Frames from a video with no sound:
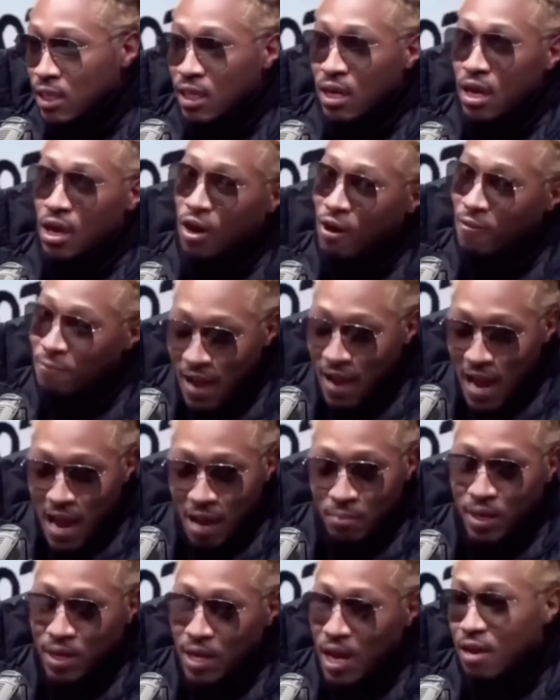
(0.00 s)
or
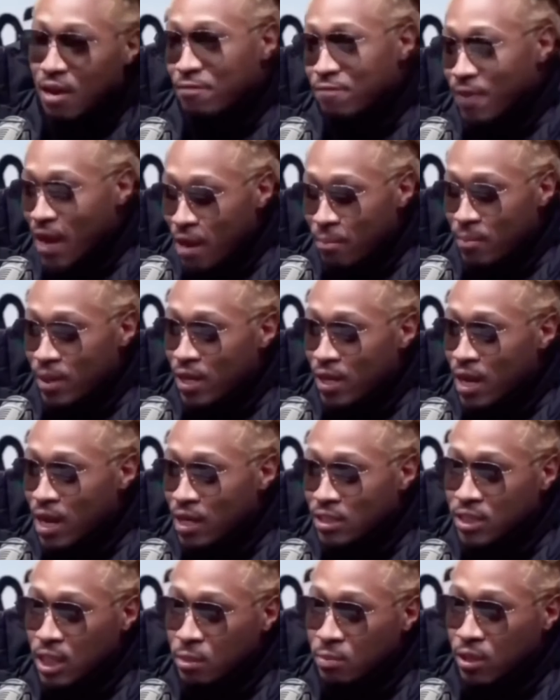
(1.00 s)
five million dollar five million dollar
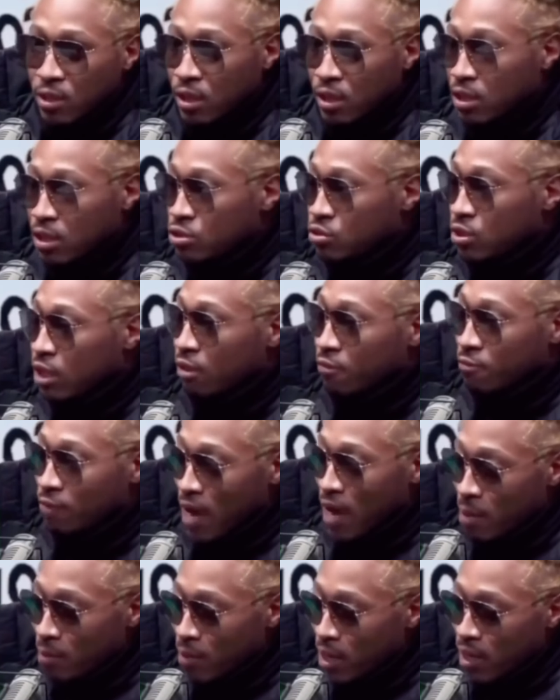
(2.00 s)
check because you get a
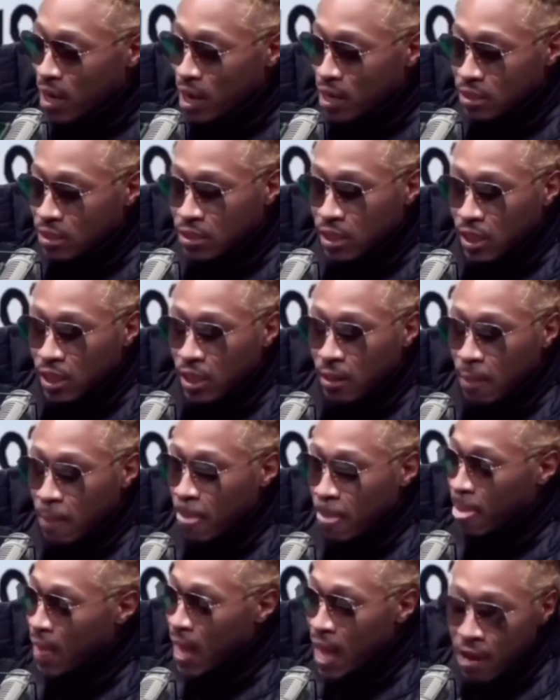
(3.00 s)
five million dollar check,
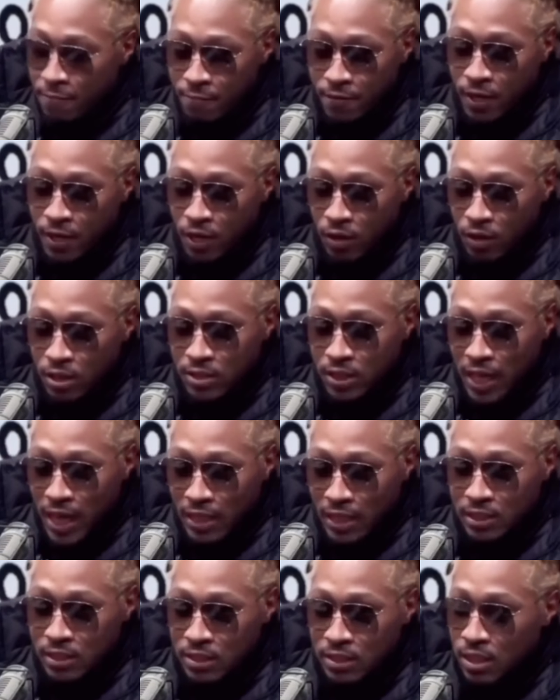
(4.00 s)
half of it go to taxes.